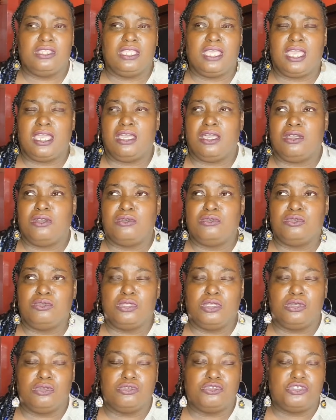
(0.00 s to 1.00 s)
And how,
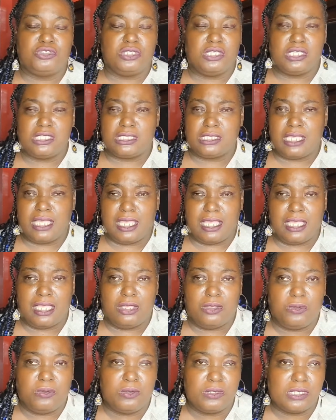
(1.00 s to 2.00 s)
you know, this guy
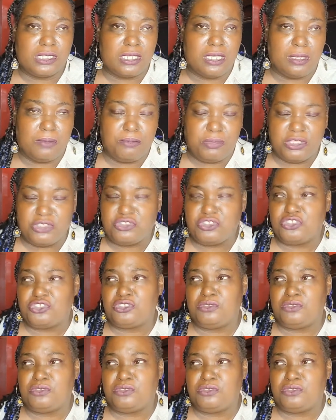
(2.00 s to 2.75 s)
had called her a bitch.